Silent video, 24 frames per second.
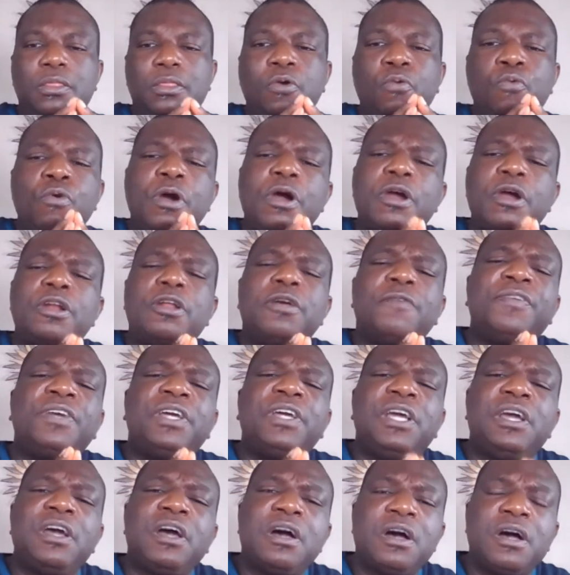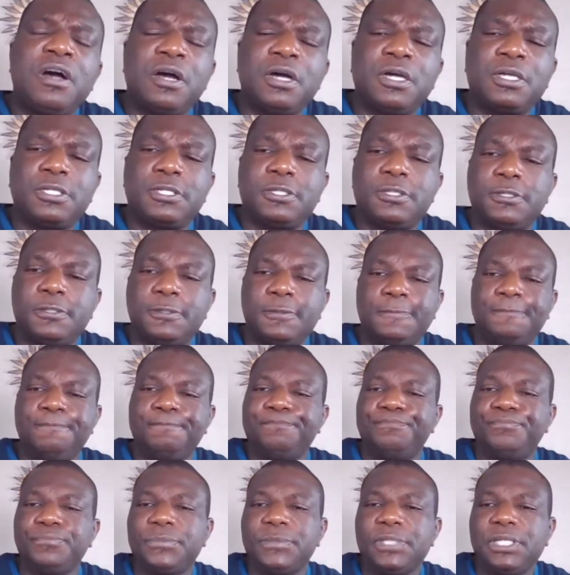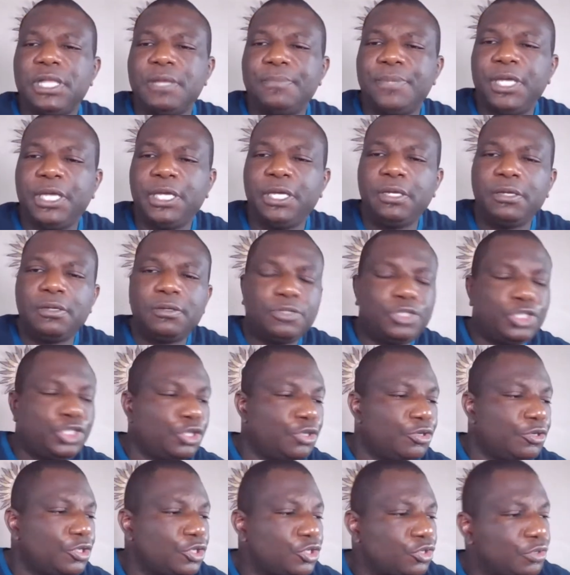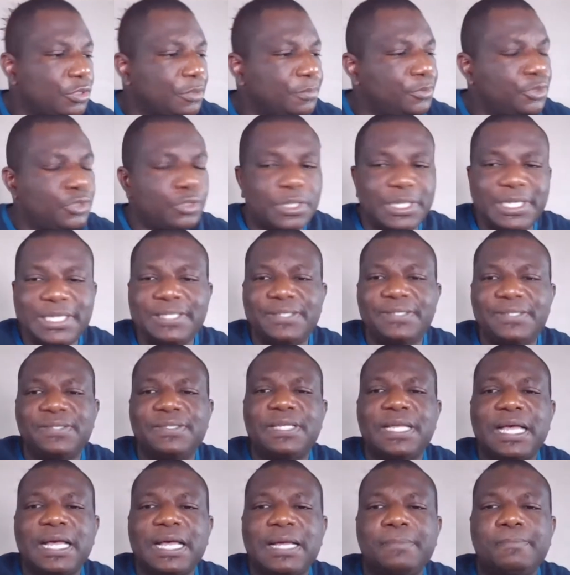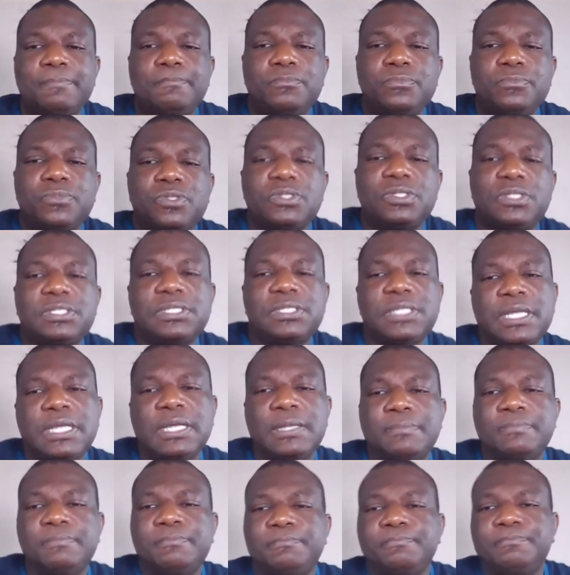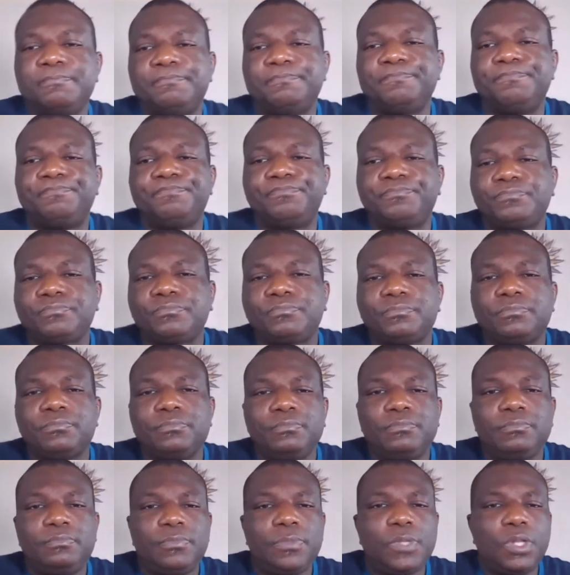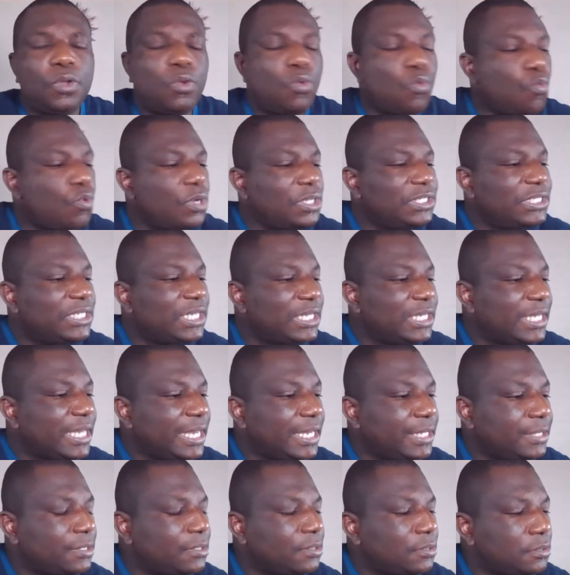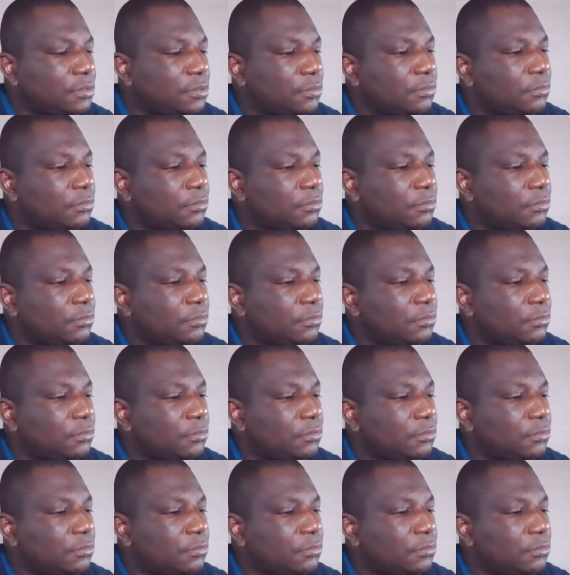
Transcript: The word of God. Let me show you scripture in Psalm Psalm 138.